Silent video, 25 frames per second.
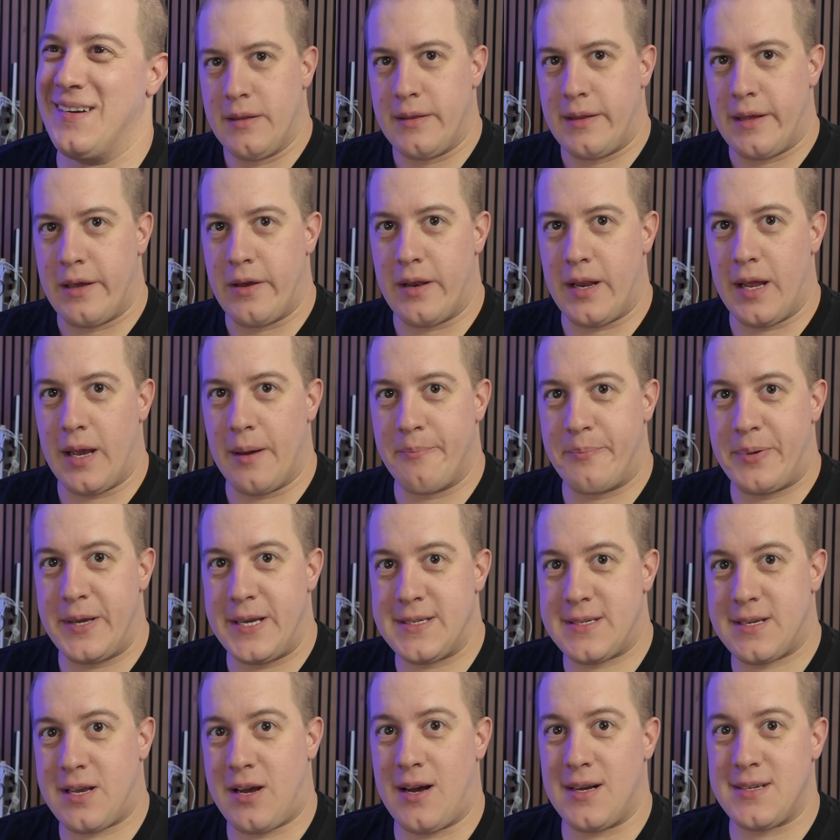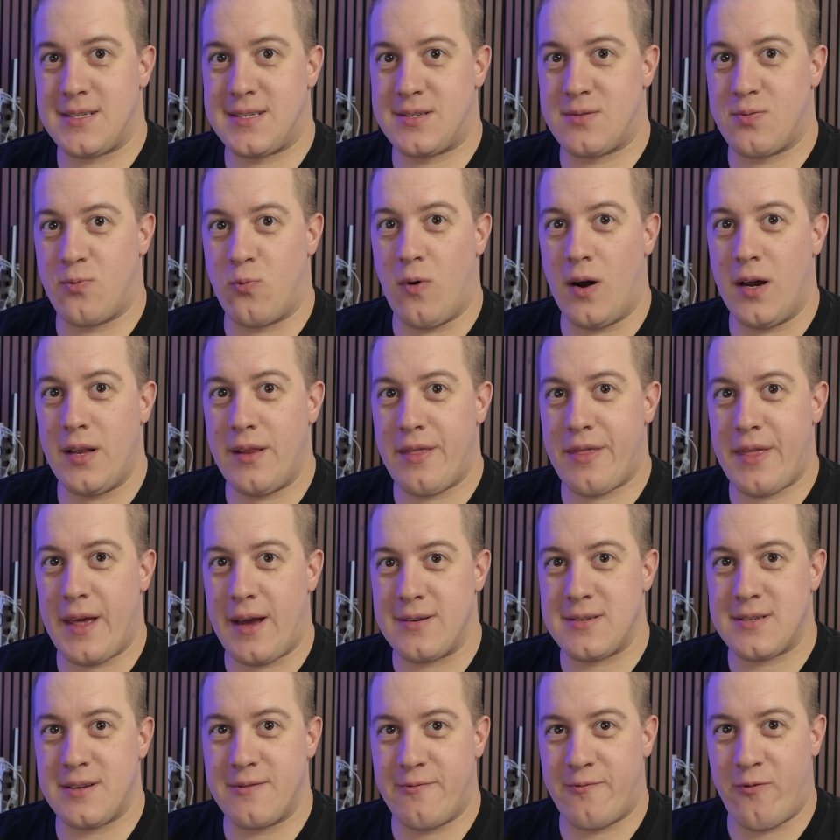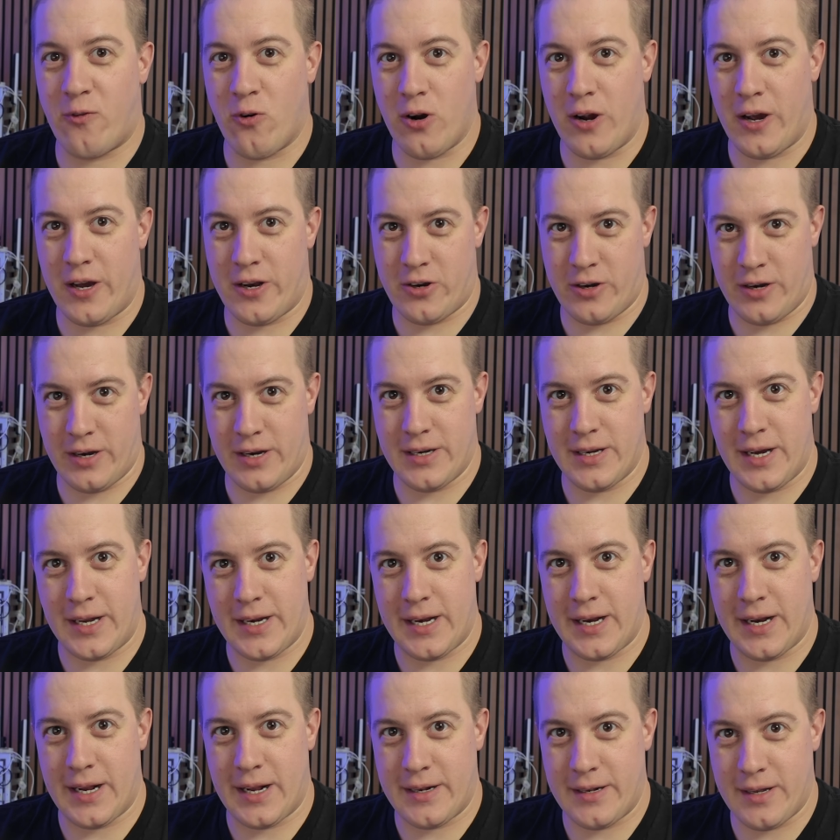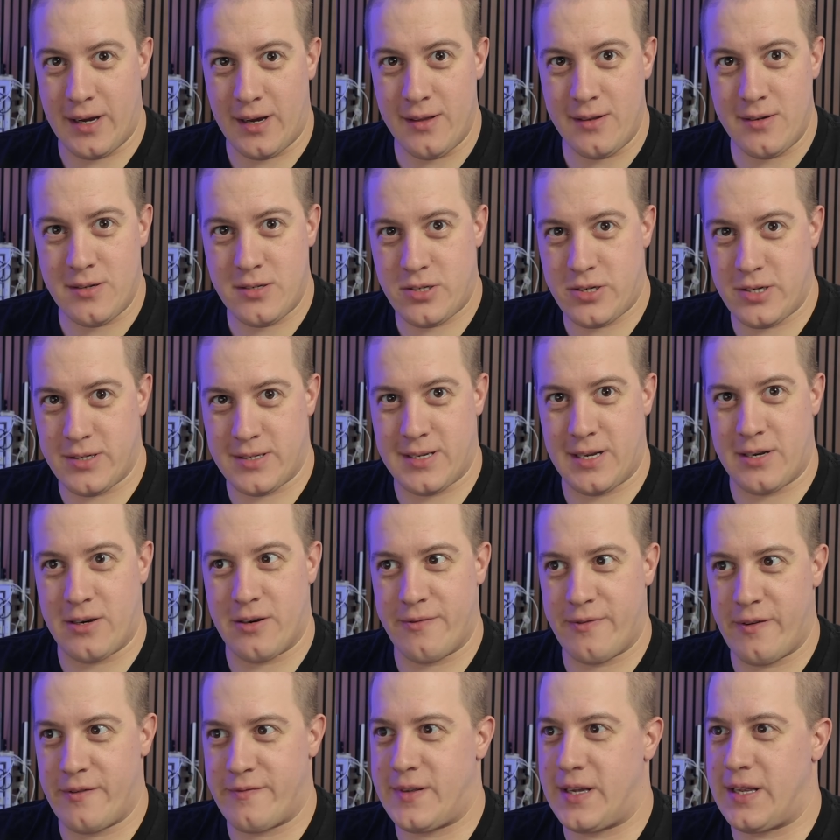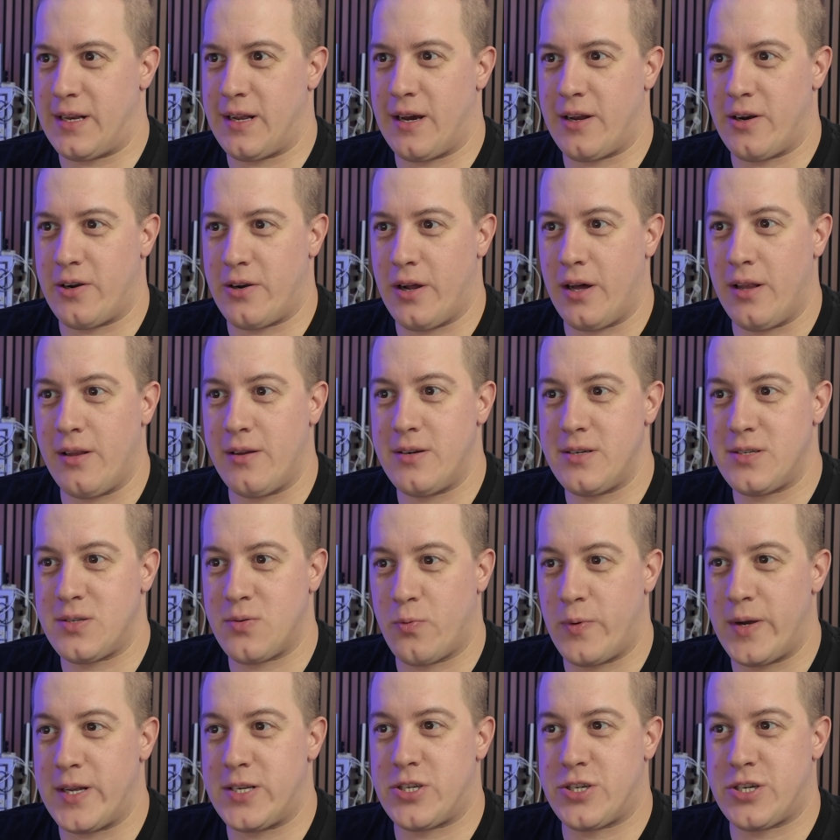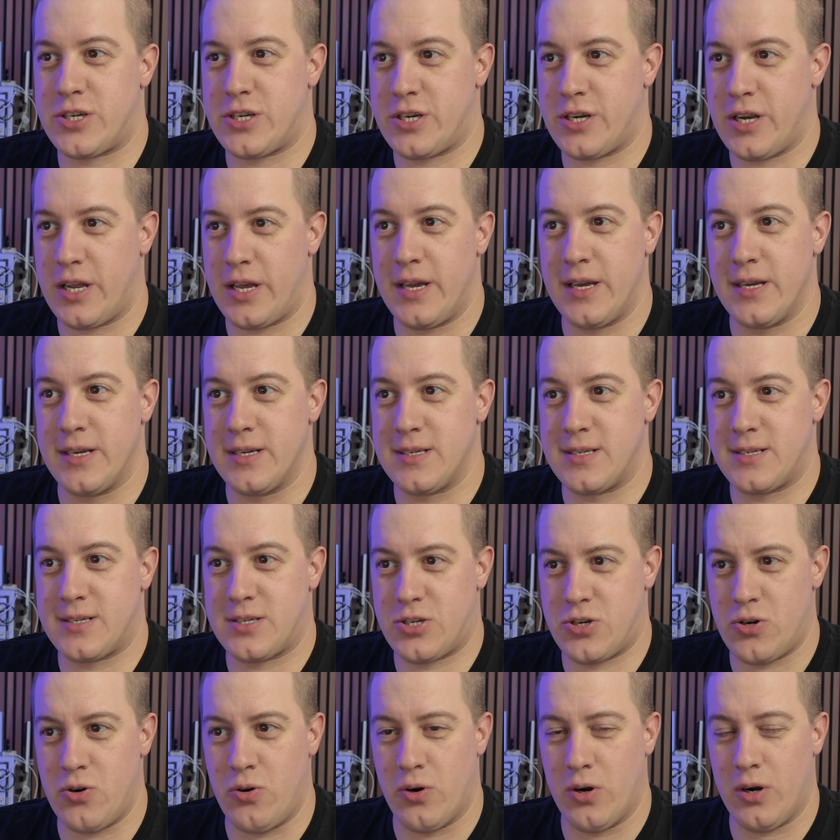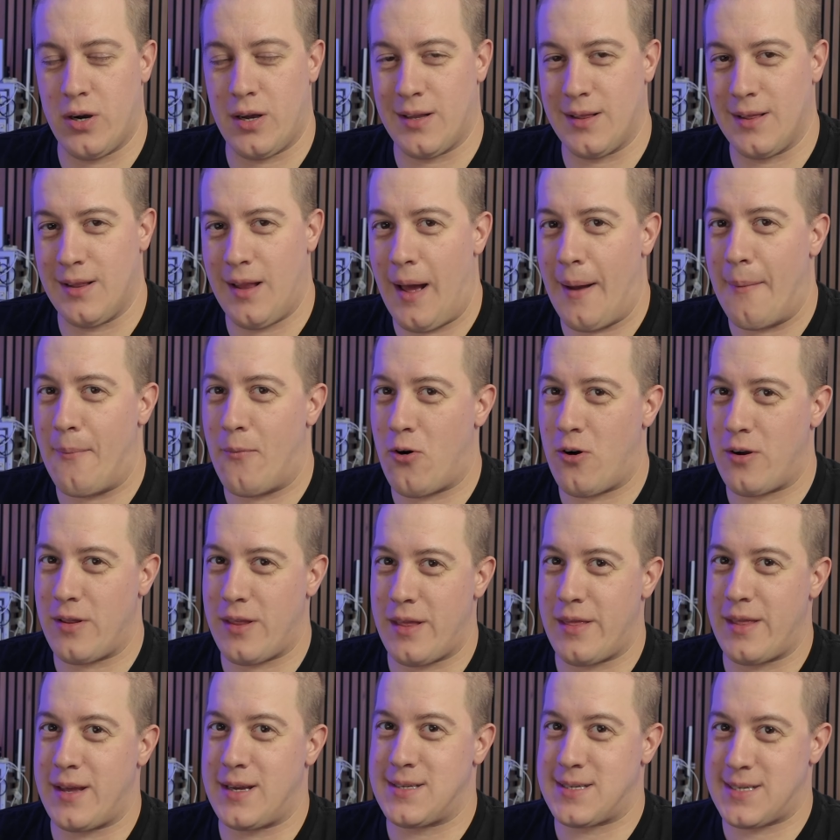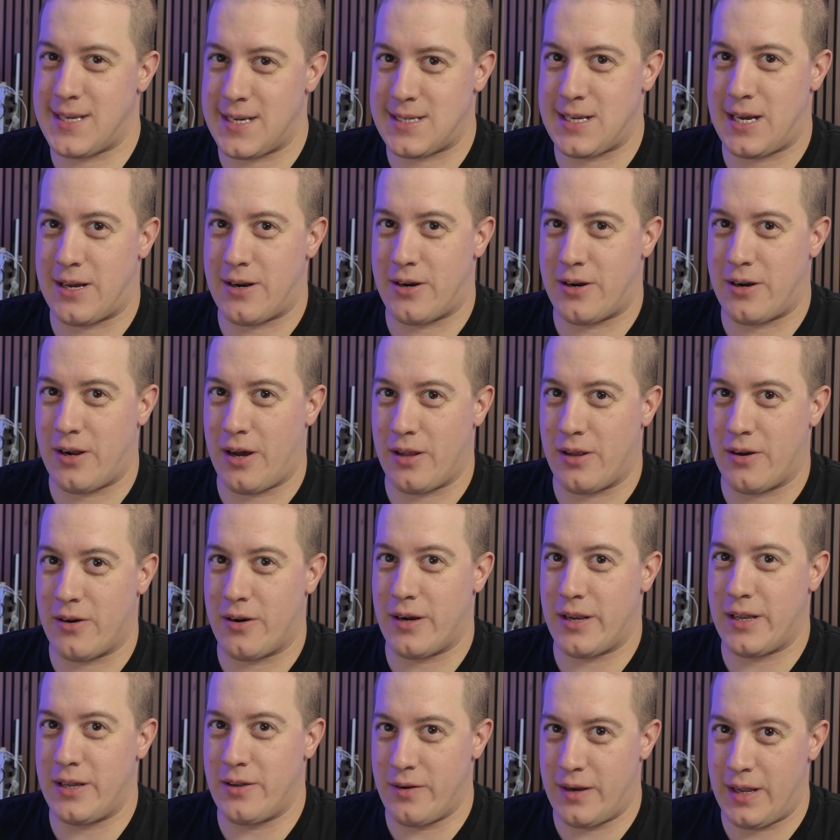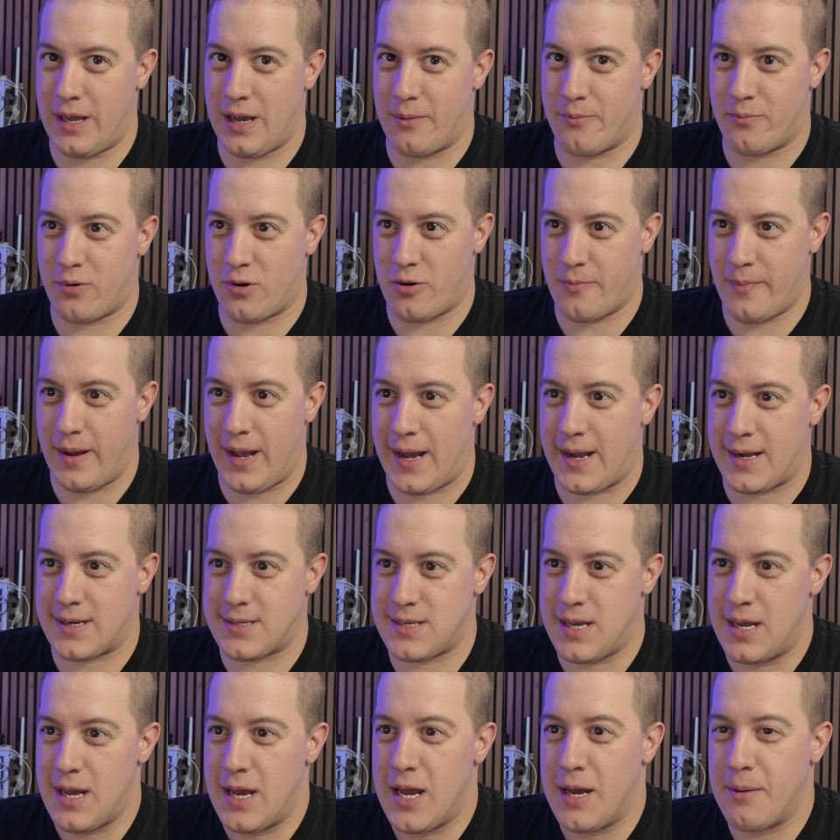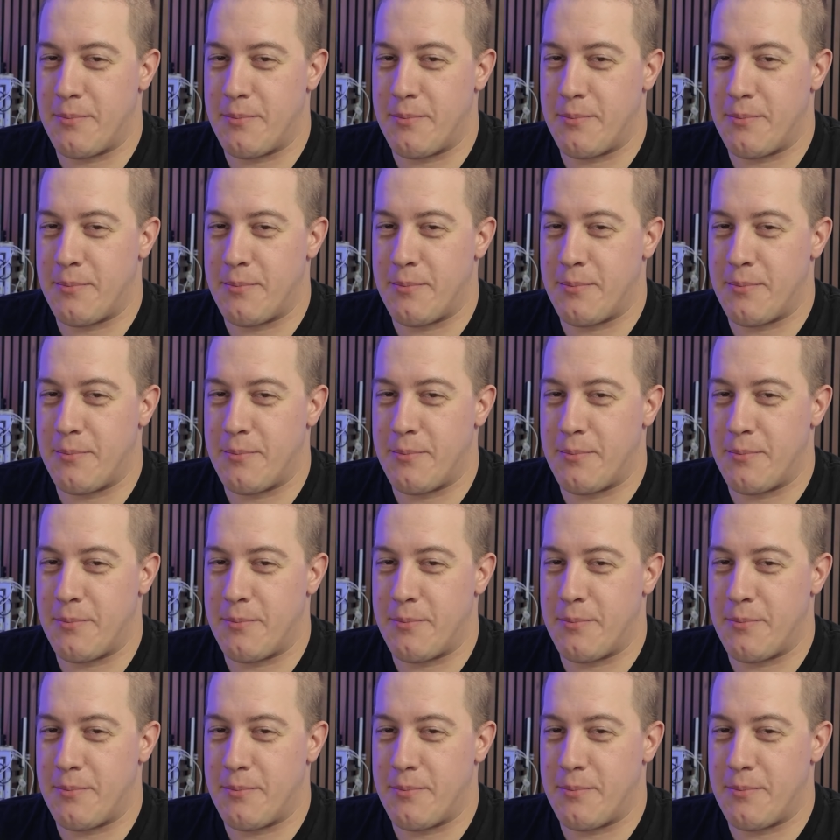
The UDM Beast costs $1,499, just under $1,500, which is, sure, a lot more than the $600 UDM Pro Max,